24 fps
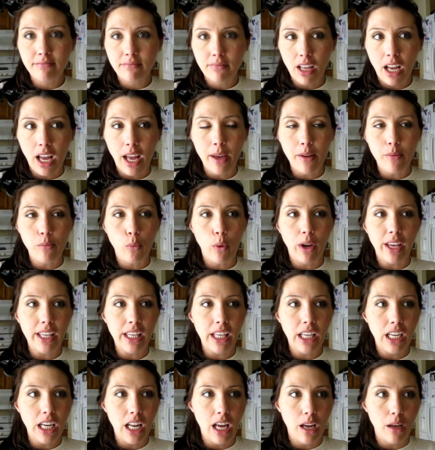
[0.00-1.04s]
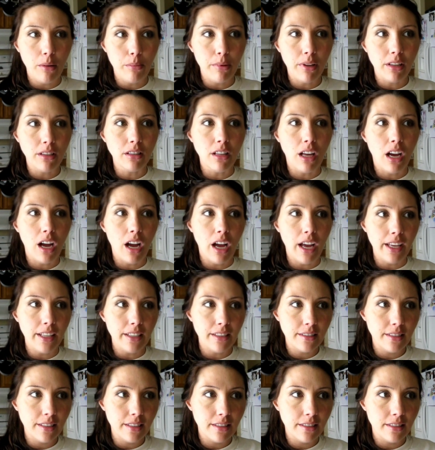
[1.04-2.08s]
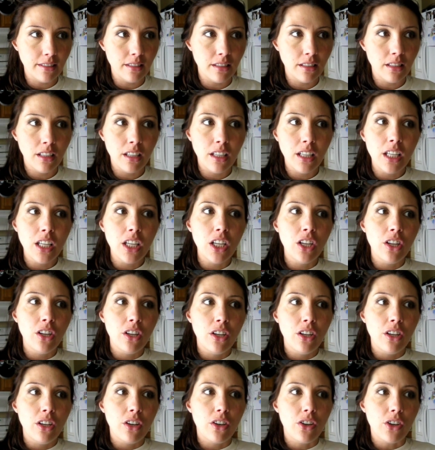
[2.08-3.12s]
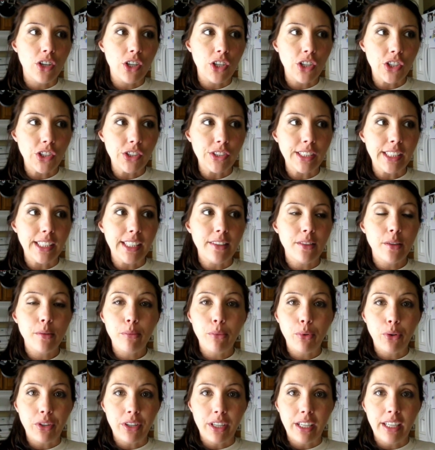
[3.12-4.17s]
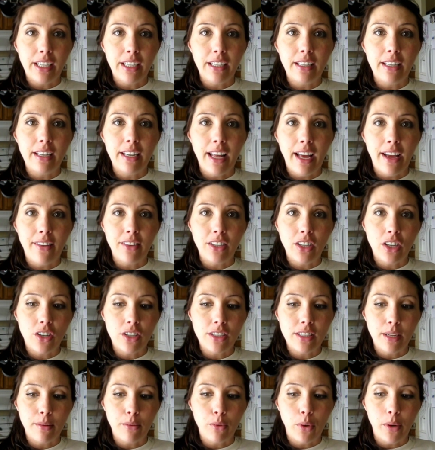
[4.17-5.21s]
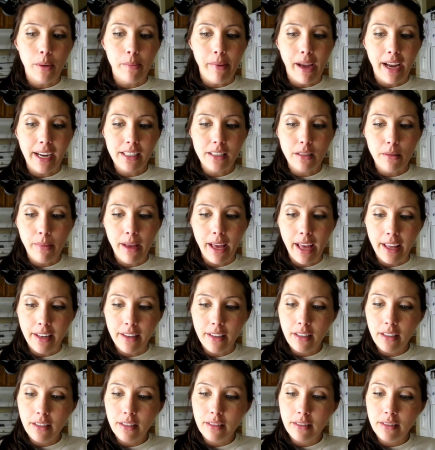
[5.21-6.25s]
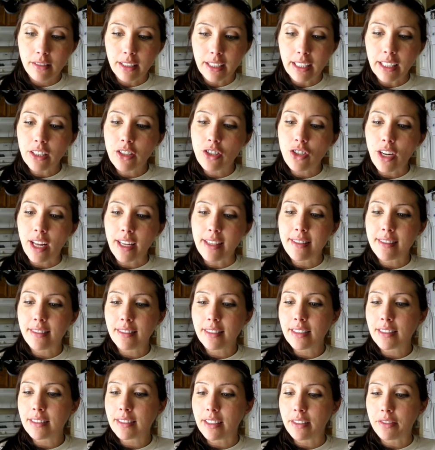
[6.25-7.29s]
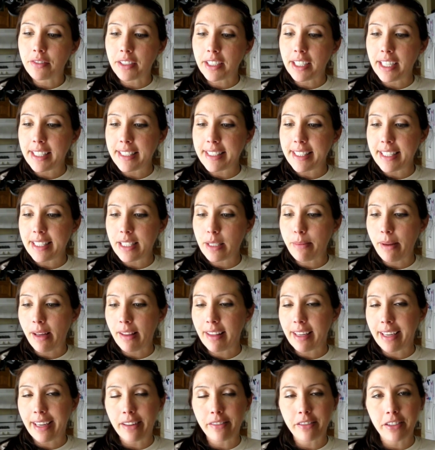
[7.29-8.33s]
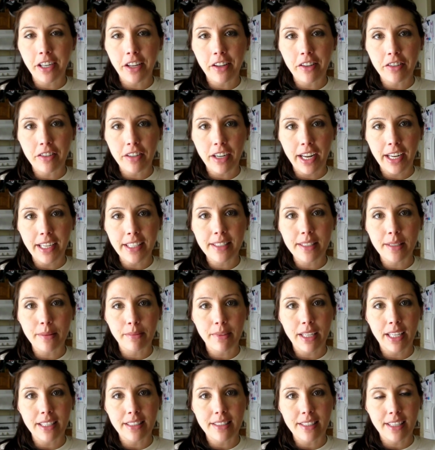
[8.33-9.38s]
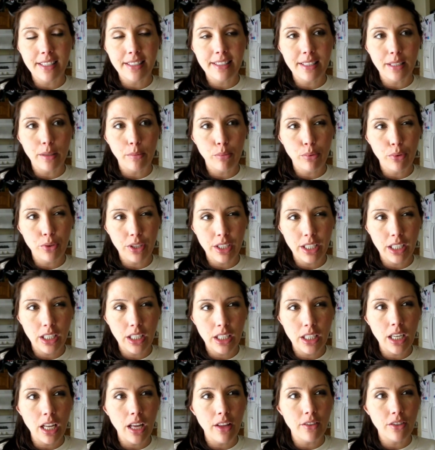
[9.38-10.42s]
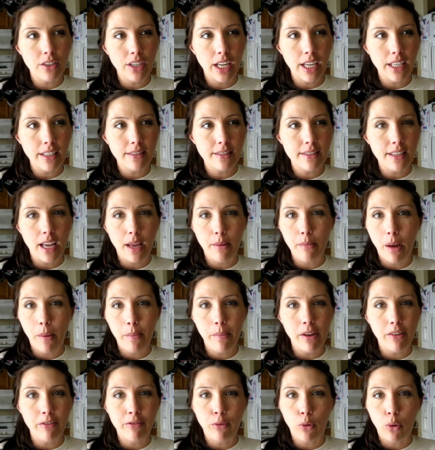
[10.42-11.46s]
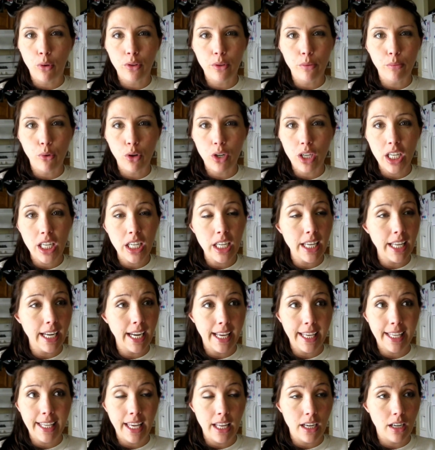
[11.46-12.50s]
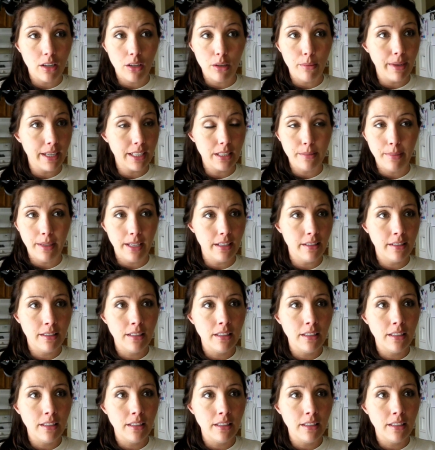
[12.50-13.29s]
I am waking up a lot early in the morning and having a hard time going back to bed. Each night's a little different. I'd say it's about like every other night. Some nights I sleep pretty good. Other nights I'm up at 4 in the morning and I cannot go back to bed.